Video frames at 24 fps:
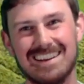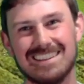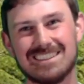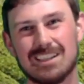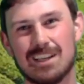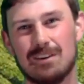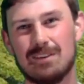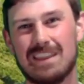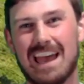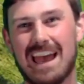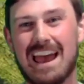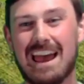
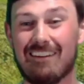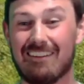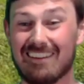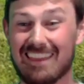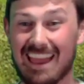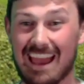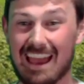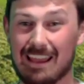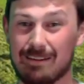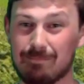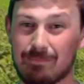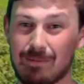So there
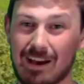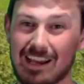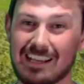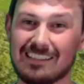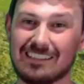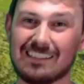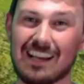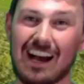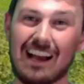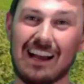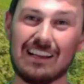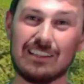again, my
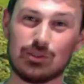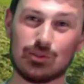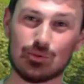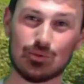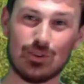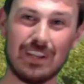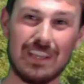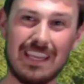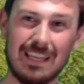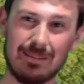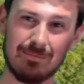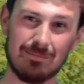entire
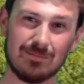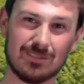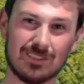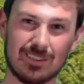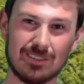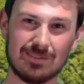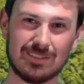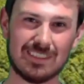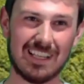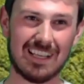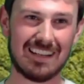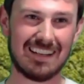dreams
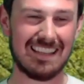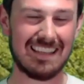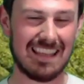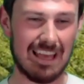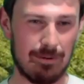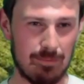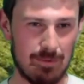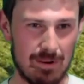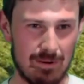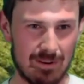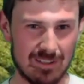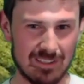of suddenly
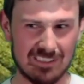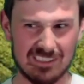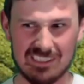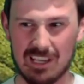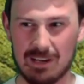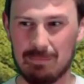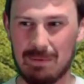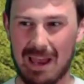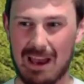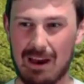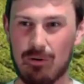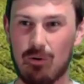that we were
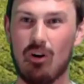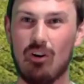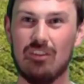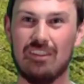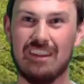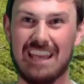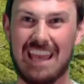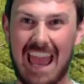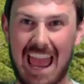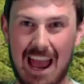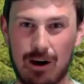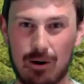somehow
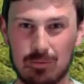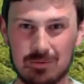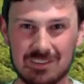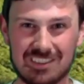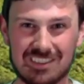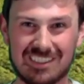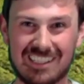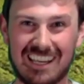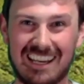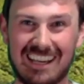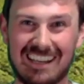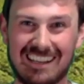on the
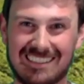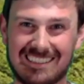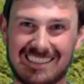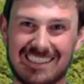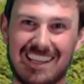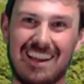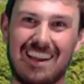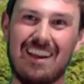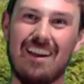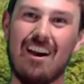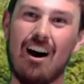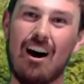outskirts